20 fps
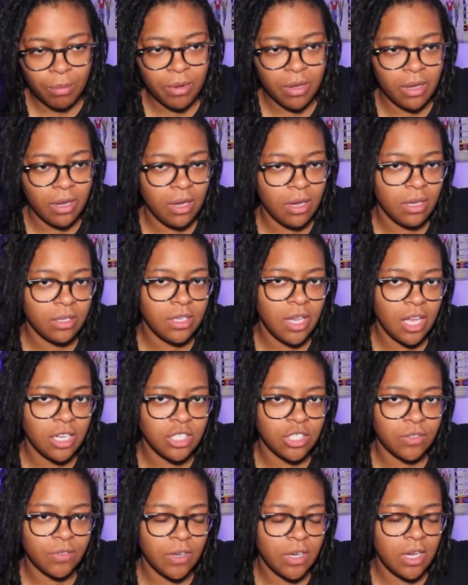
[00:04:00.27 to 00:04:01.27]
be
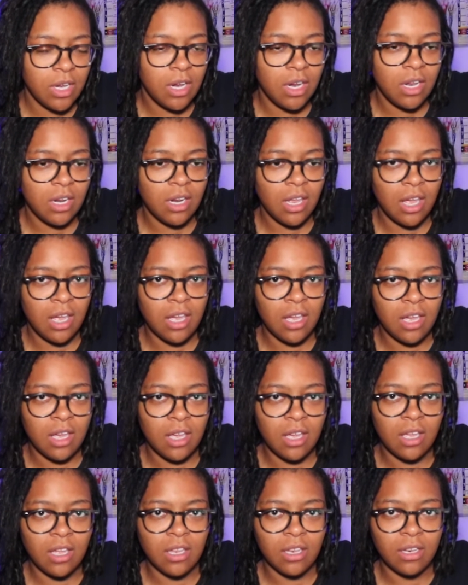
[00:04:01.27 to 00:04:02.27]
Tangerine
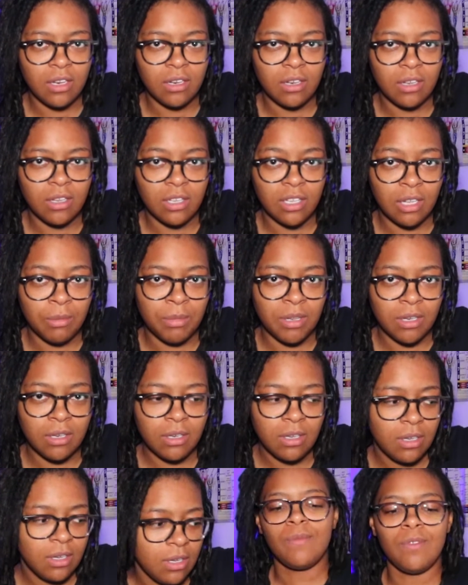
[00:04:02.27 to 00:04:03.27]
and Lemon
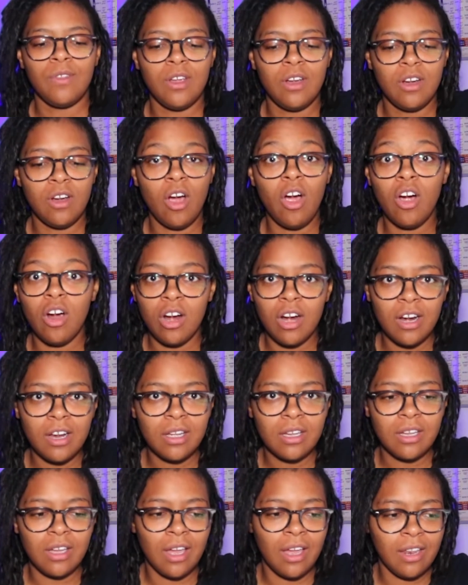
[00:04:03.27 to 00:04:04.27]
their
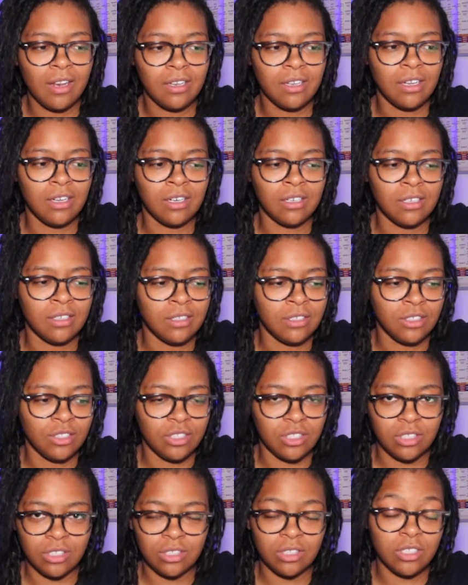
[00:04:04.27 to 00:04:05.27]
arc and art is
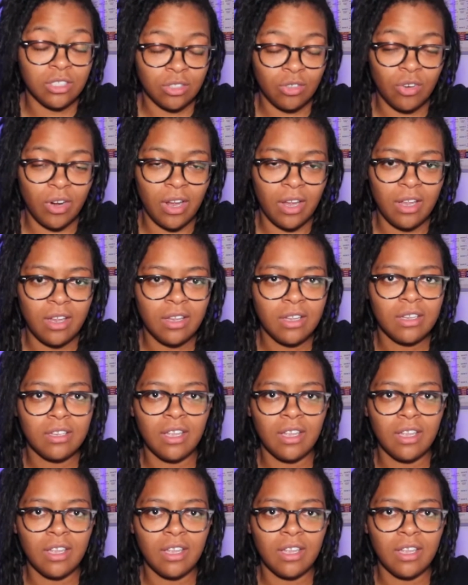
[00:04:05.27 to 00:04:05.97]
just is great.